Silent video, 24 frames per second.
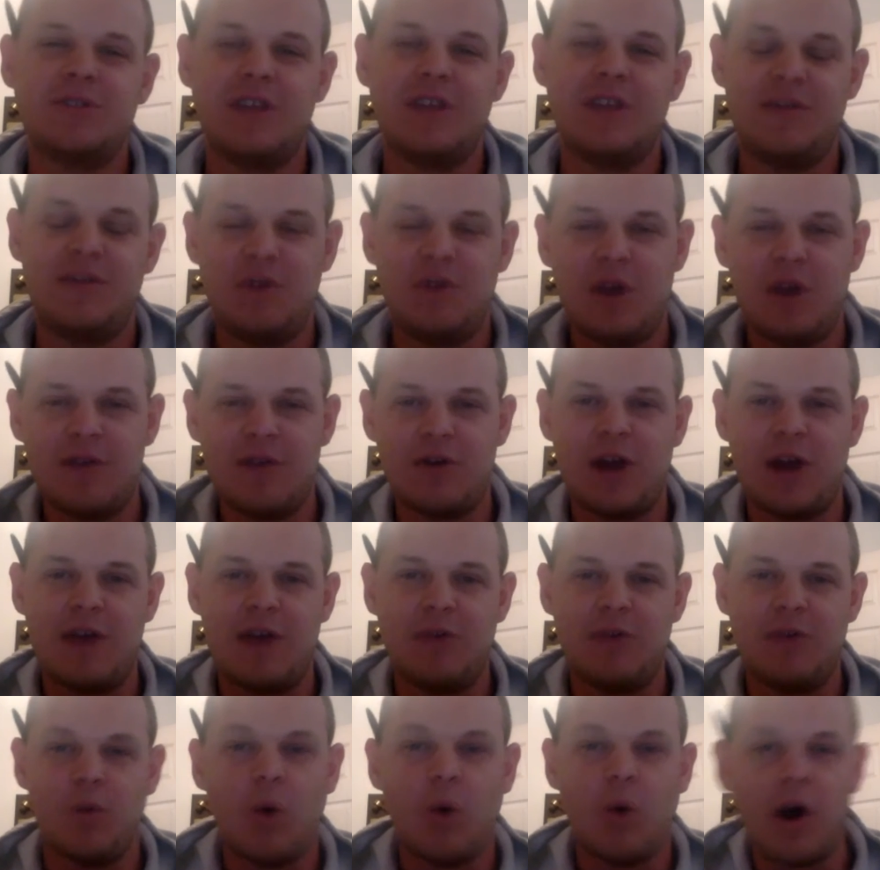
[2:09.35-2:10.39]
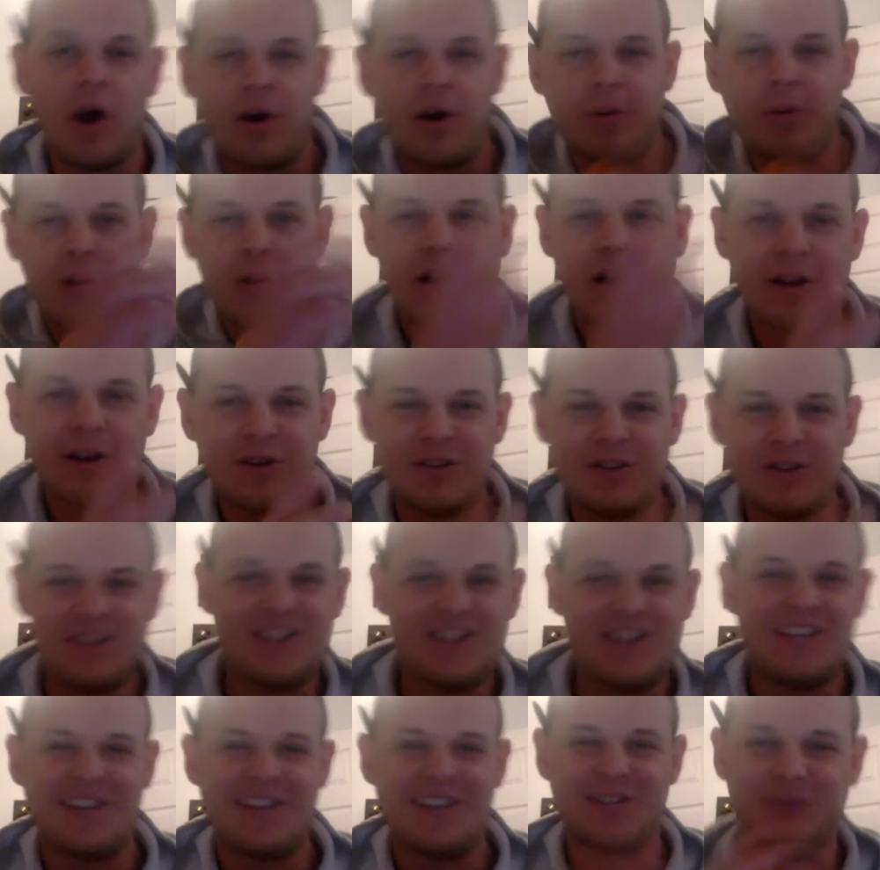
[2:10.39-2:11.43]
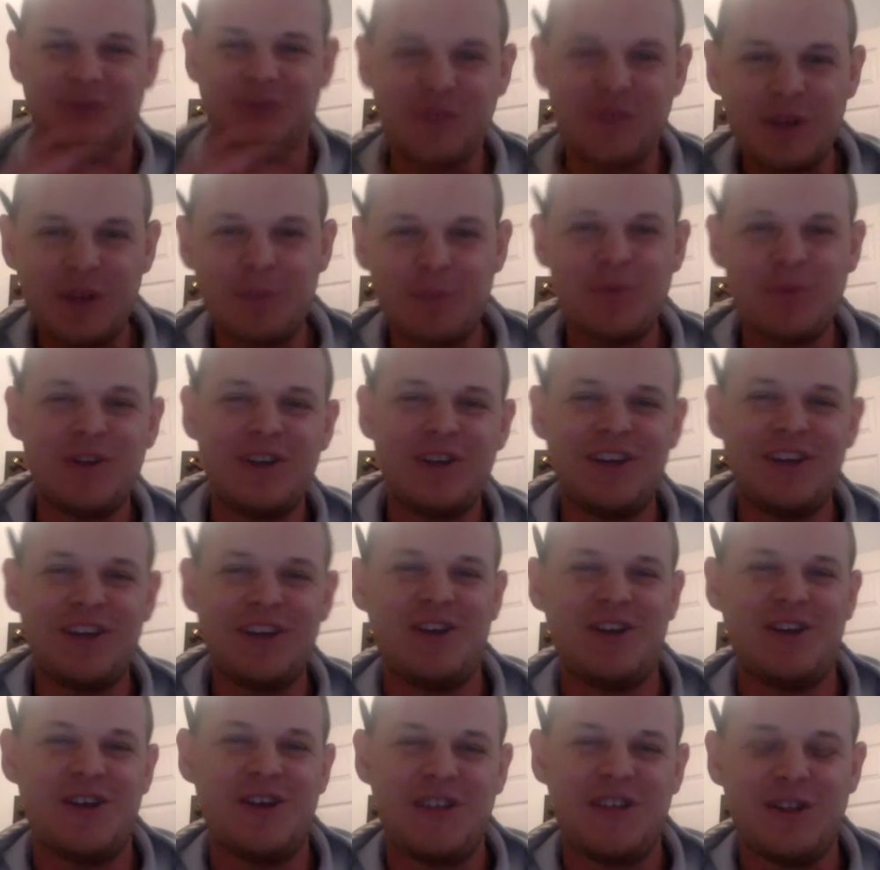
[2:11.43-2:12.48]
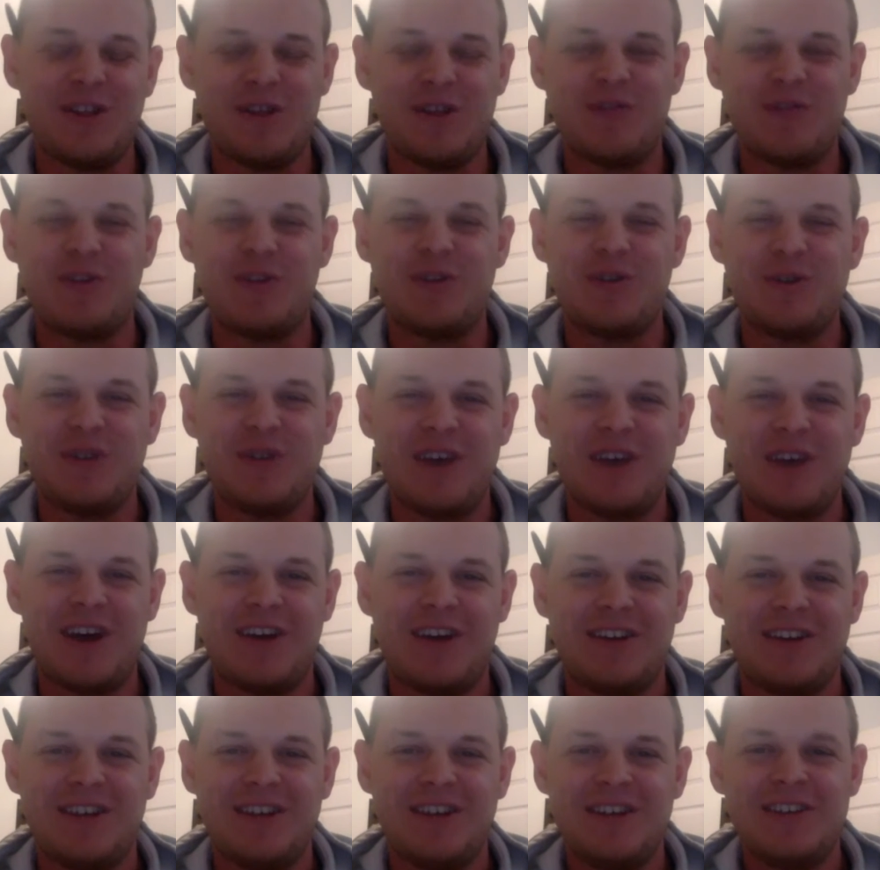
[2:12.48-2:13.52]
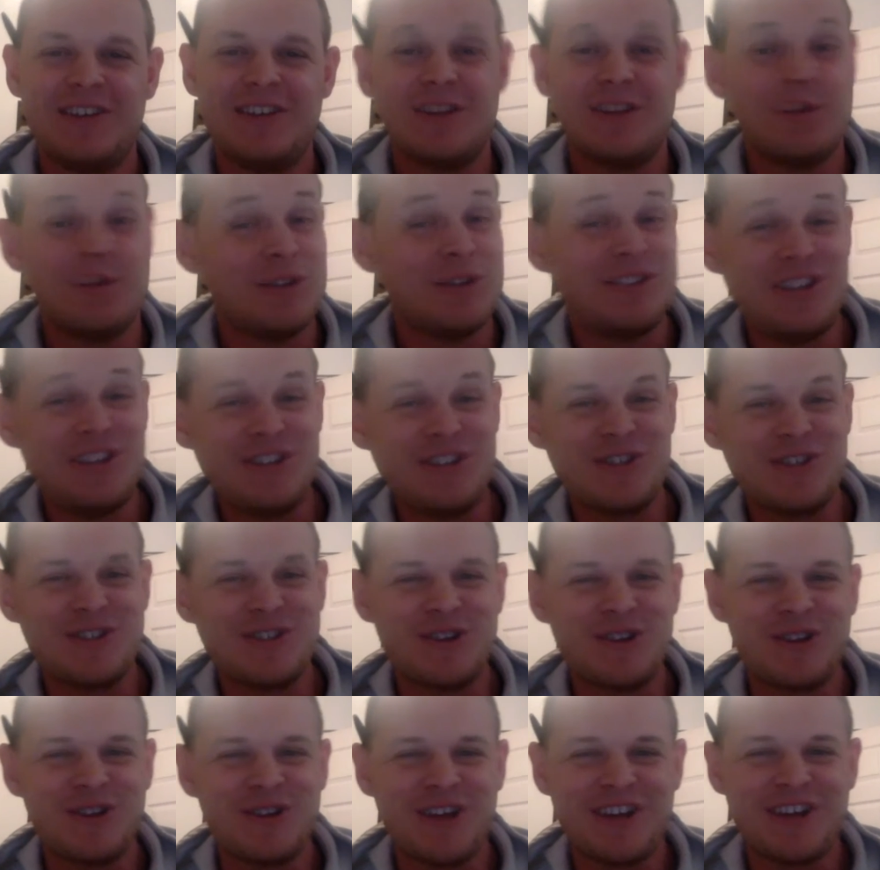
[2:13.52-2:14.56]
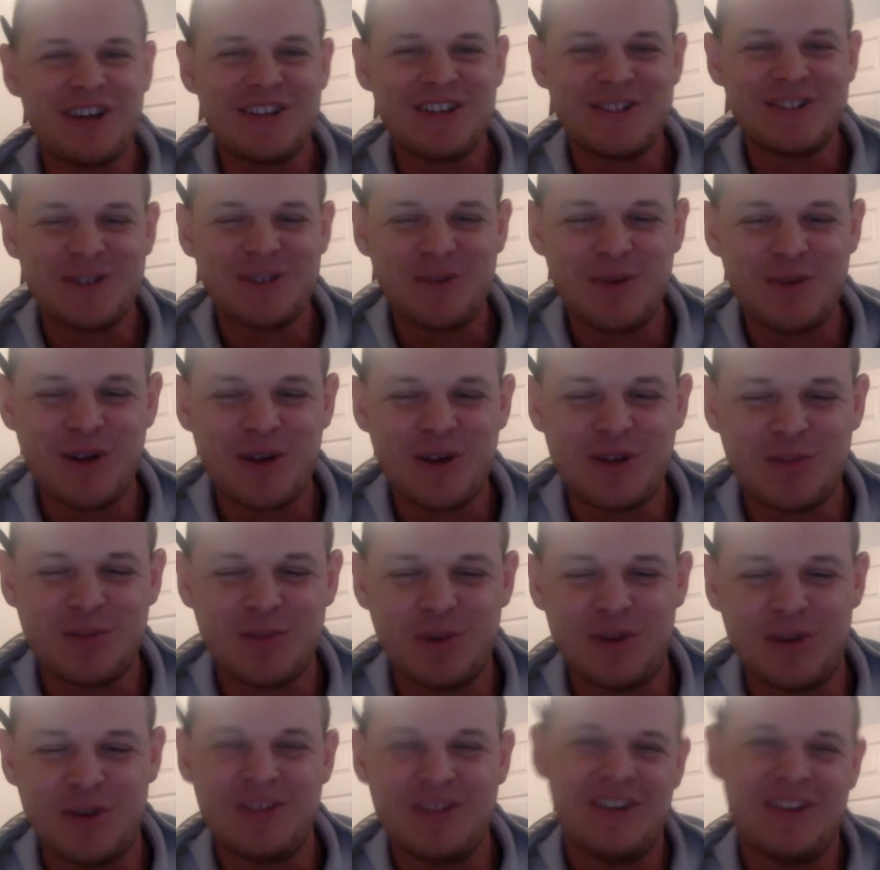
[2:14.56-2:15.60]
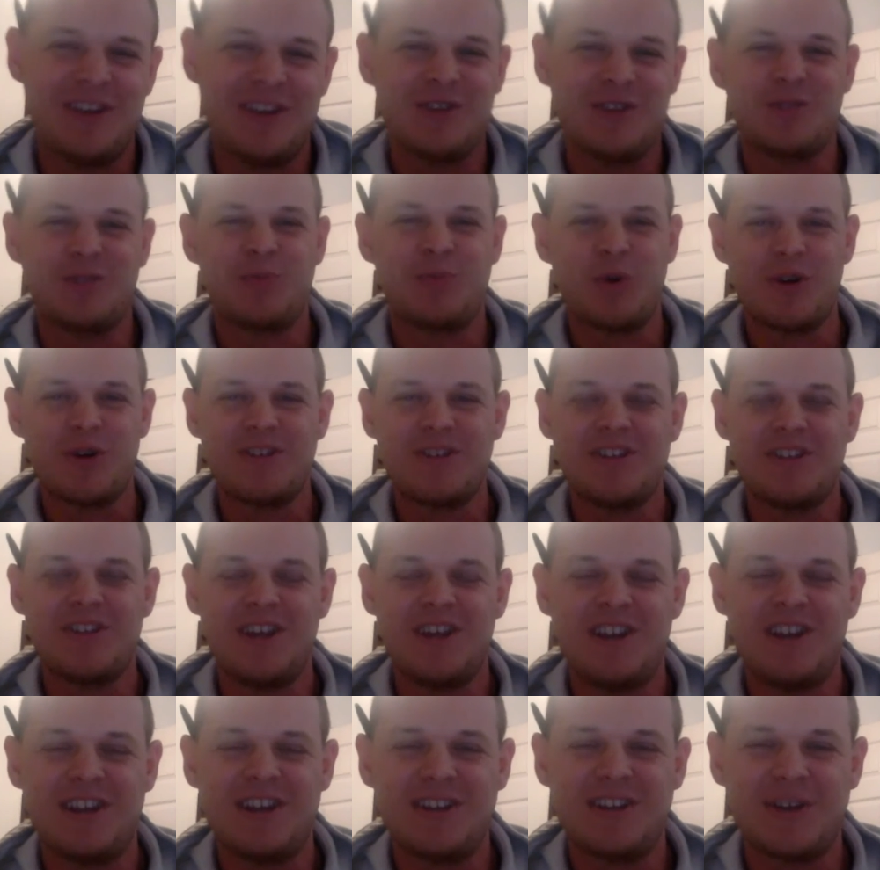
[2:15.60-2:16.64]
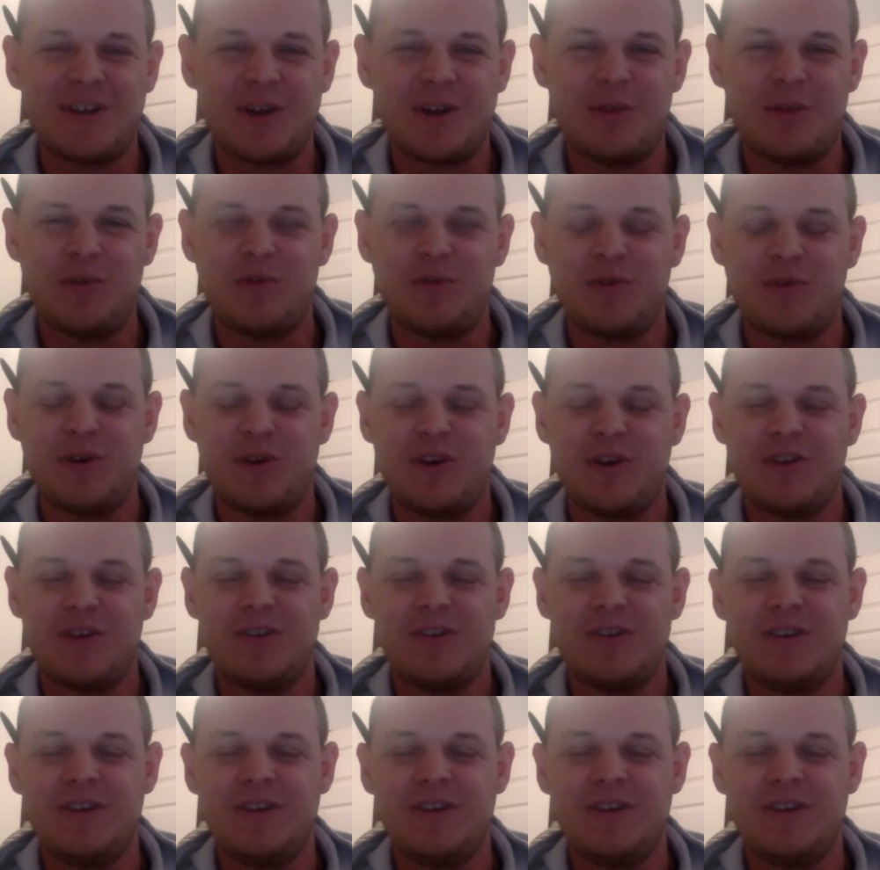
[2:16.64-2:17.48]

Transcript: If you ever have the water bottle and you see the kids flipping it, you know, they love to do that. Some of the teachers don't like it so much, but in a sports setting, I thought it'd be fun.